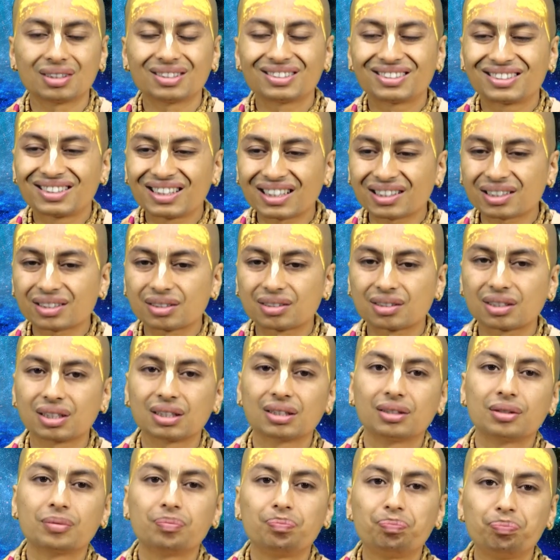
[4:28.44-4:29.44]
just
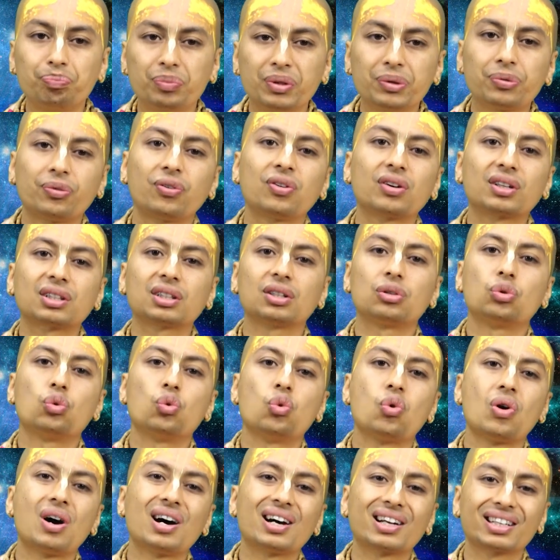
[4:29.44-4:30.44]
before the
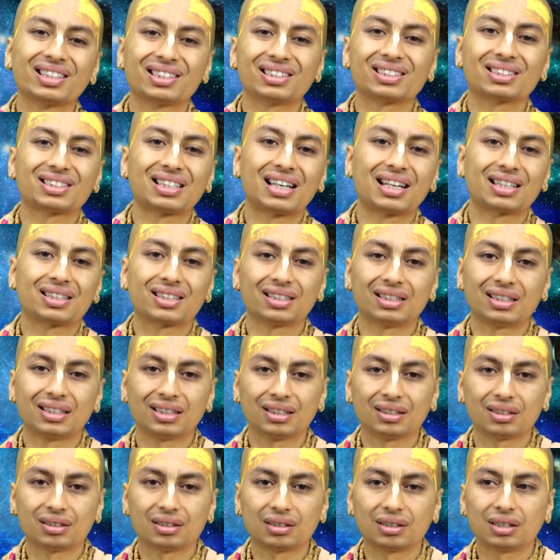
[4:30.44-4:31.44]
war started,
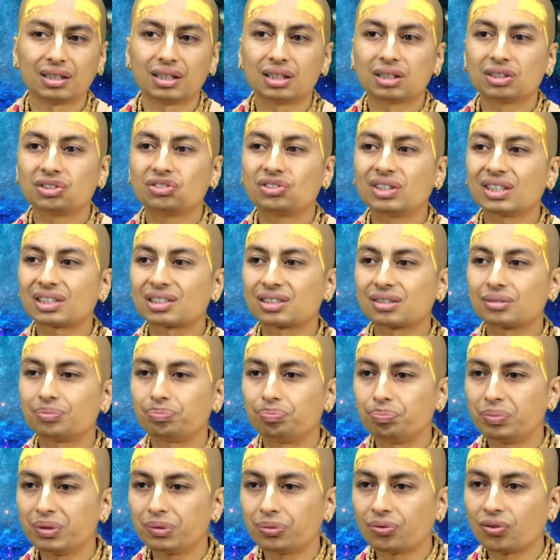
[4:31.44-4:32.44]

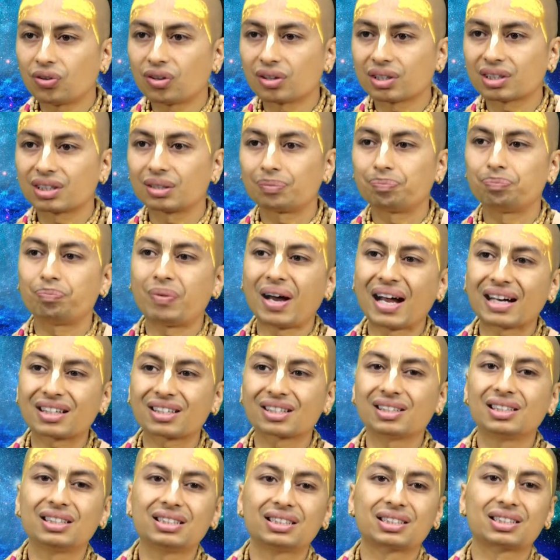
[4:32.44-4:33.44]
just before the
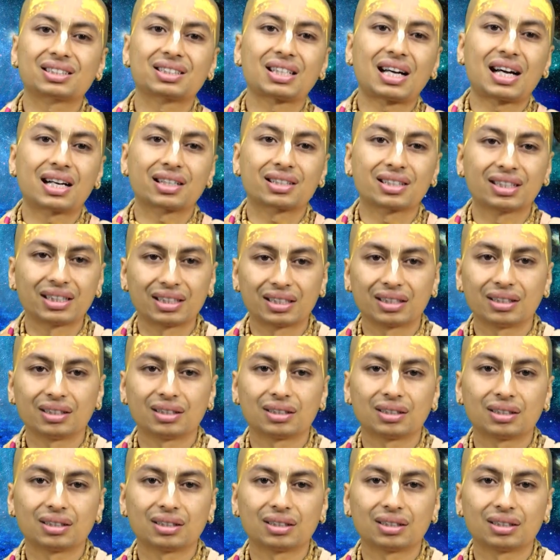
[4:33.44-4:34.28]
battle started,